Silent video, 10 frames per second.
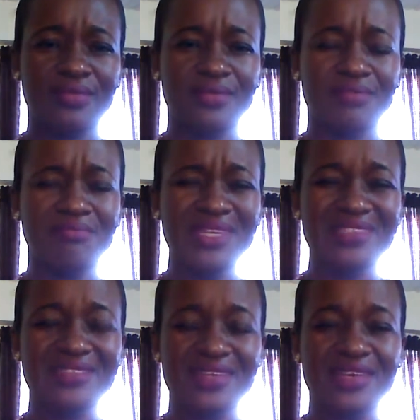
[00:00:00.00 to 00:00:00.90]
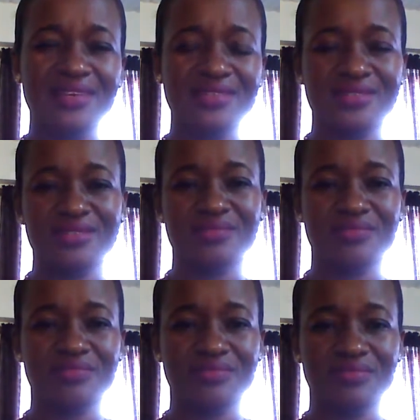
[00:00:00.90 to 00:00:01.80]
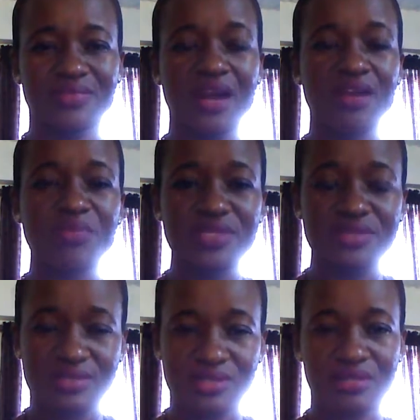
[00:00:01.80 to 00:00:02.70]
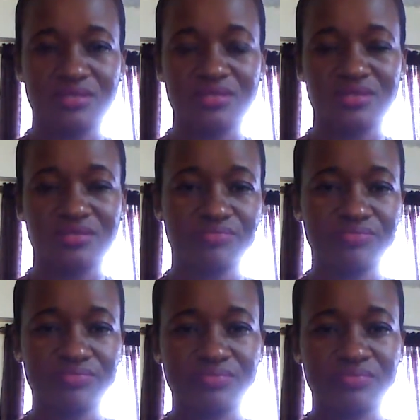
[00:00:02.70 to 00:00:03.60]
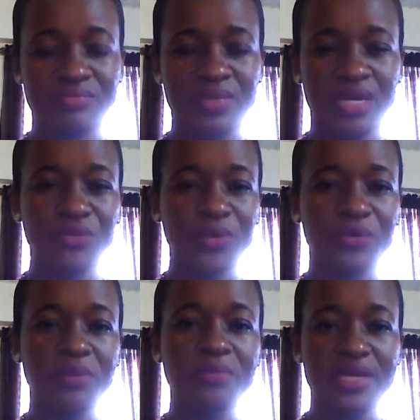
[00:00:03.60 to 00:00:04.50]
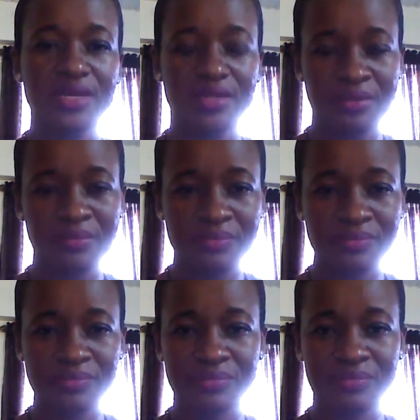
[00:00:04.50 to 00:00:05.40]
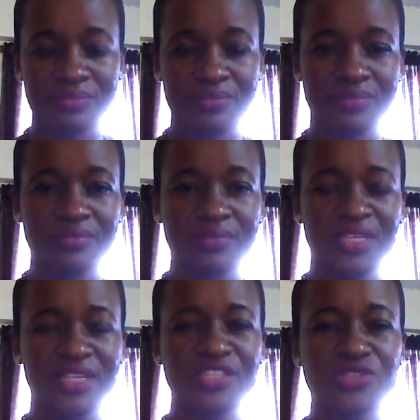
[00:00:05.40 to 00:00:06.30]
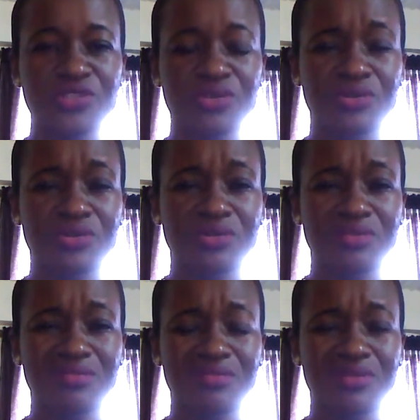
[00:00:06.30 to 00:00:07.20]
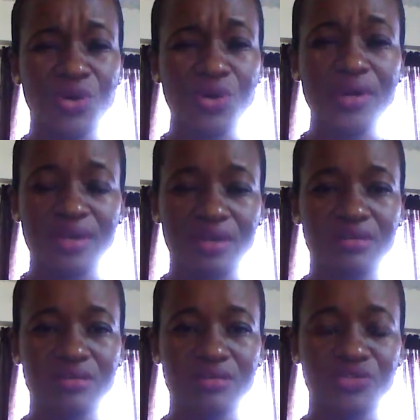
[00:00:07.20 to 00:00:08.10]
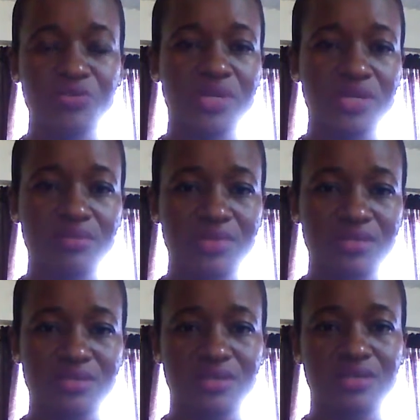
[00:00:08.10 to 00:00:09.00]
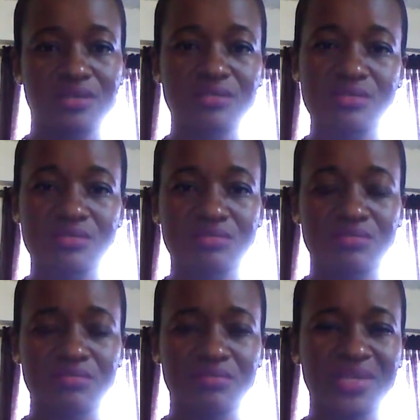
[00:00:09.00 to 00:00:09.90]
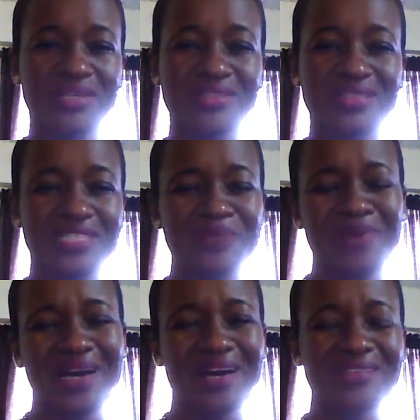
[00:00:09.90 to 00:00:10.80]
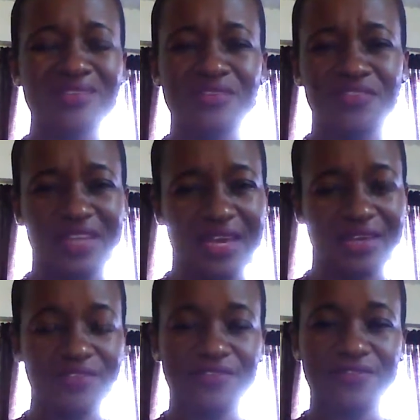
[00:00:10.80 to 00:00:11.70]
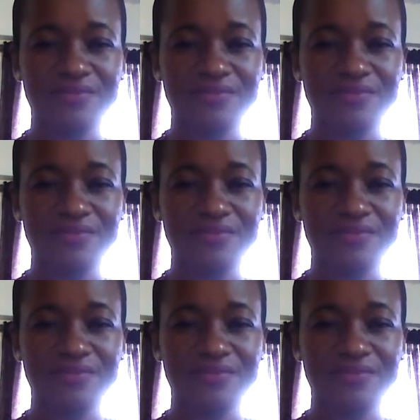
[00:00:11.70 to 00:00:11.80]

Mistakes are mistakes. And when we make them, it is okay to make mistakes because it's part of life.